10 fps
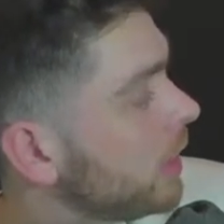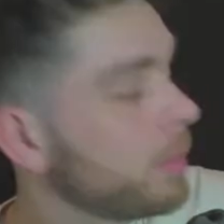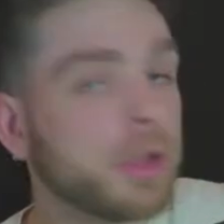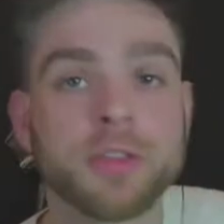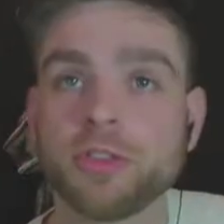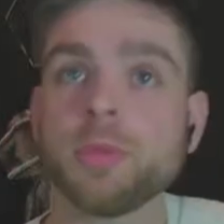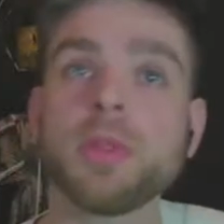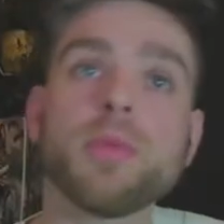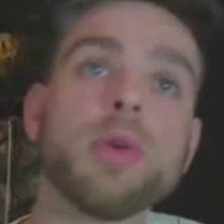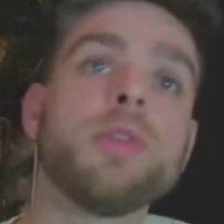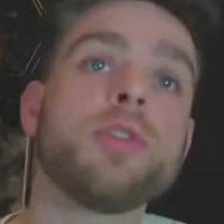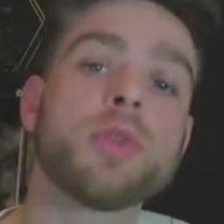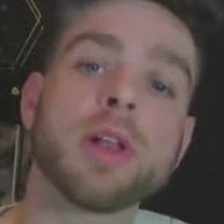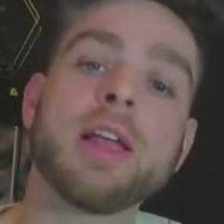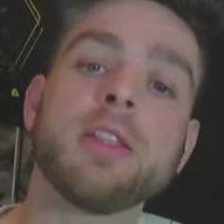Because some of the roofs, you'll
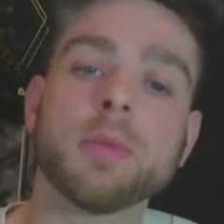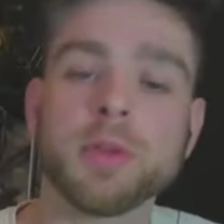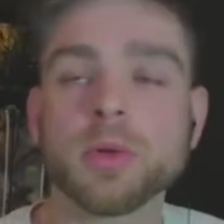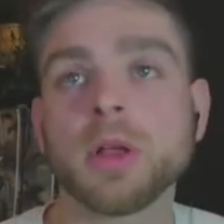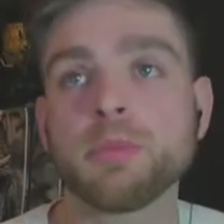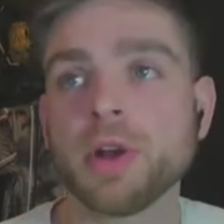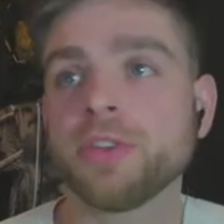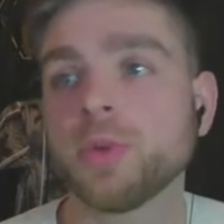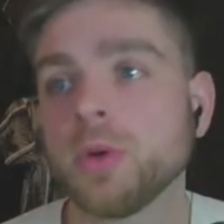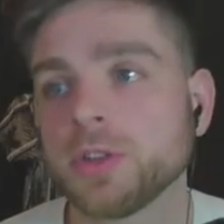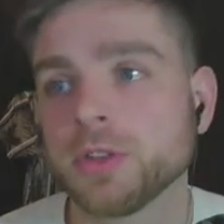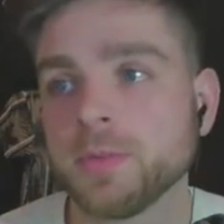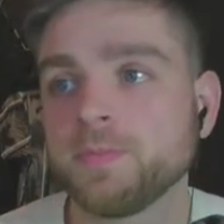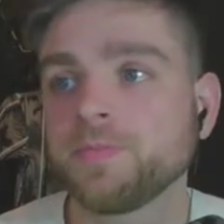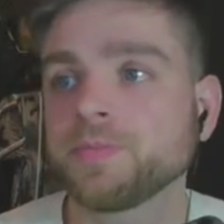clean them, you'll like pressure wash
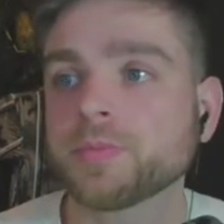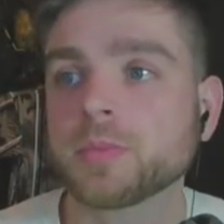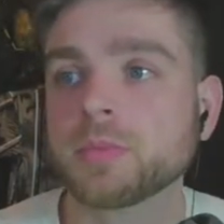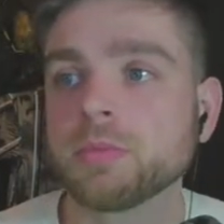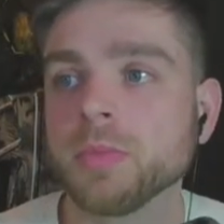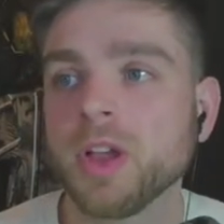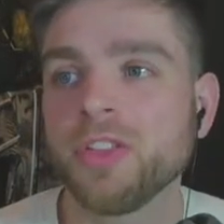them, and the